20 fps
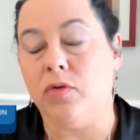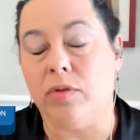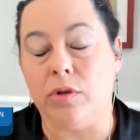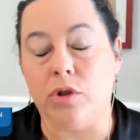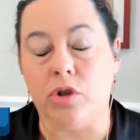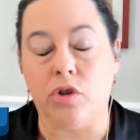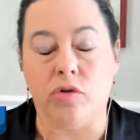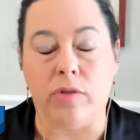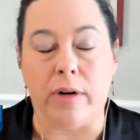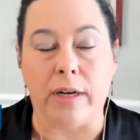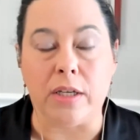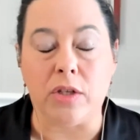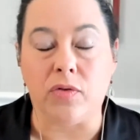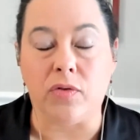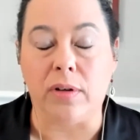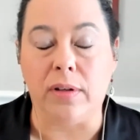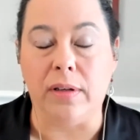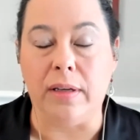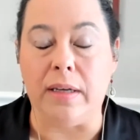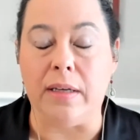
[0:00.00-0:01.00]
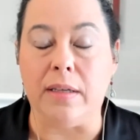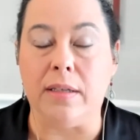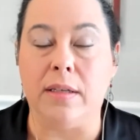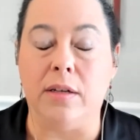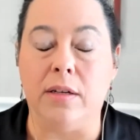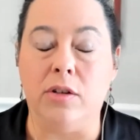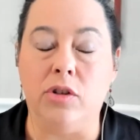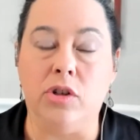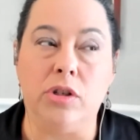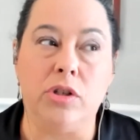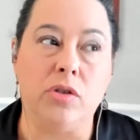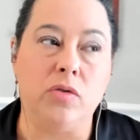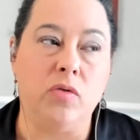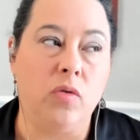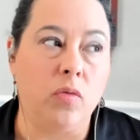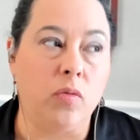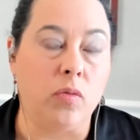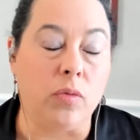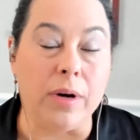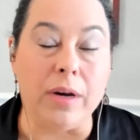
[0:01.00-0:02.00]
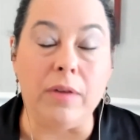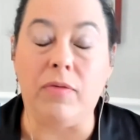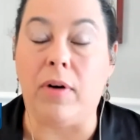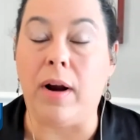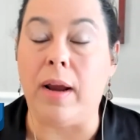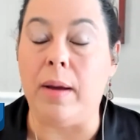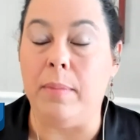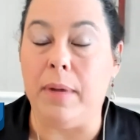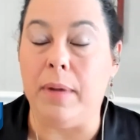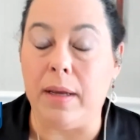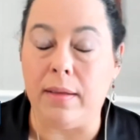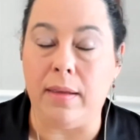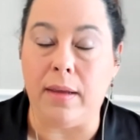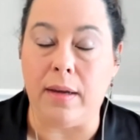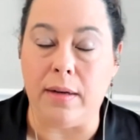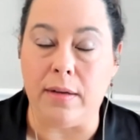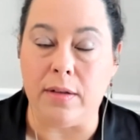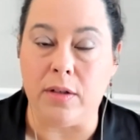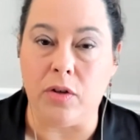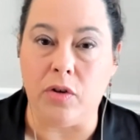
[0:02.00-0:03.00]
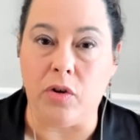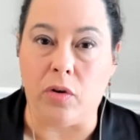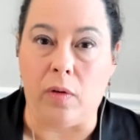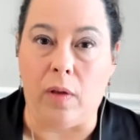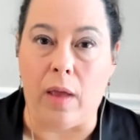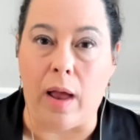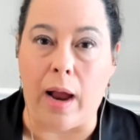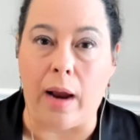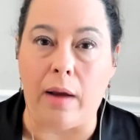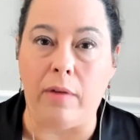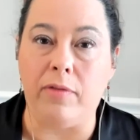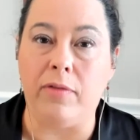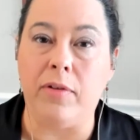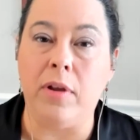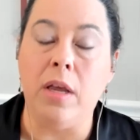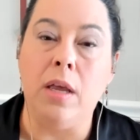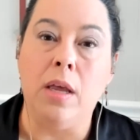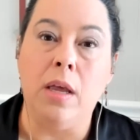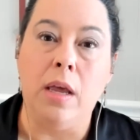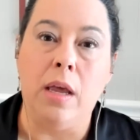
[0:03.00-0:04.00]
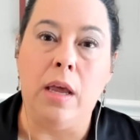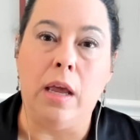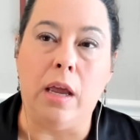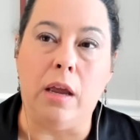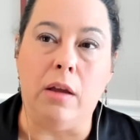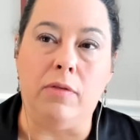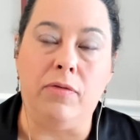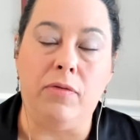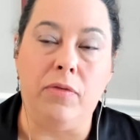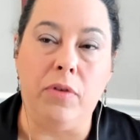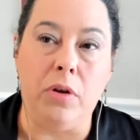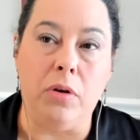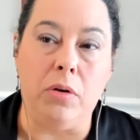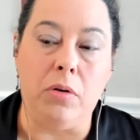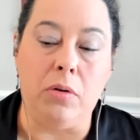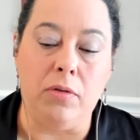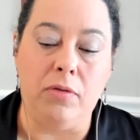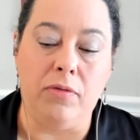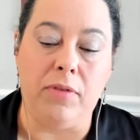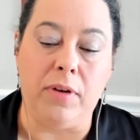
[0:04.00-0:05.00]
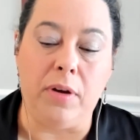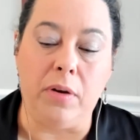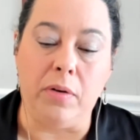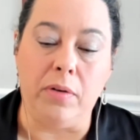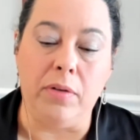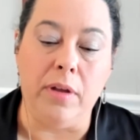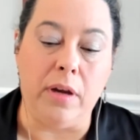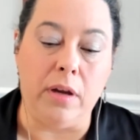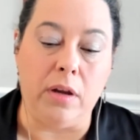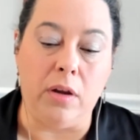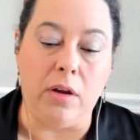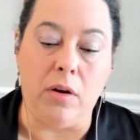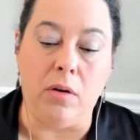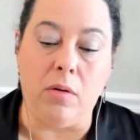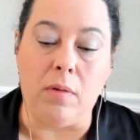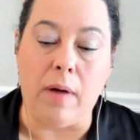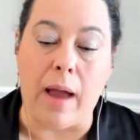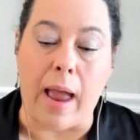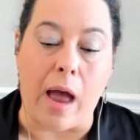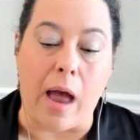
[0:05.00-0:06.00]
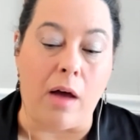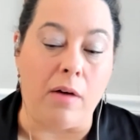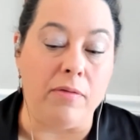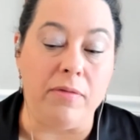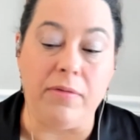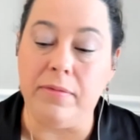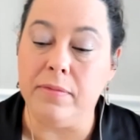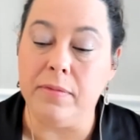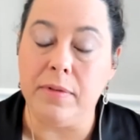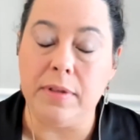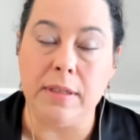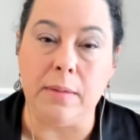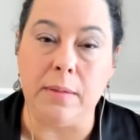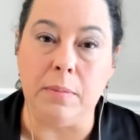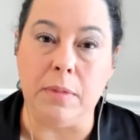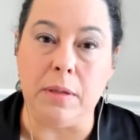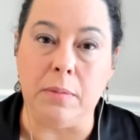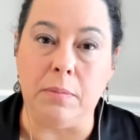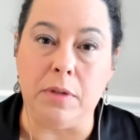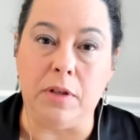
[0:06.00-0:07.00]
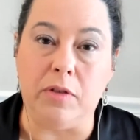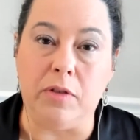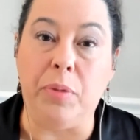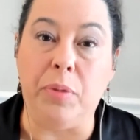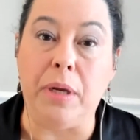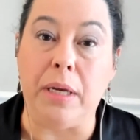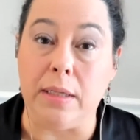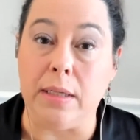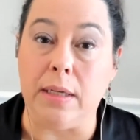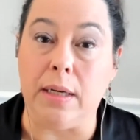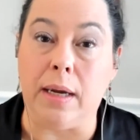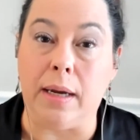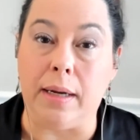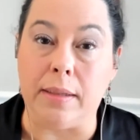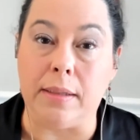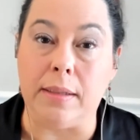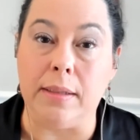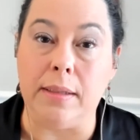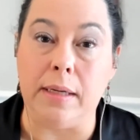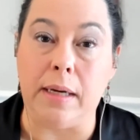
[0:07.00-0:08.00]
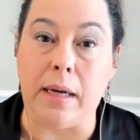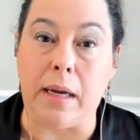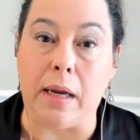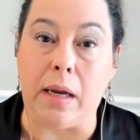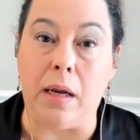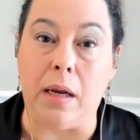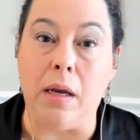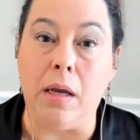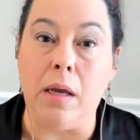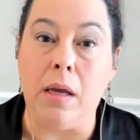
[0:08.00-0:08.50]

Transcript: for stress release and just reframing things in your life if you feel that you have symptoms of PTSD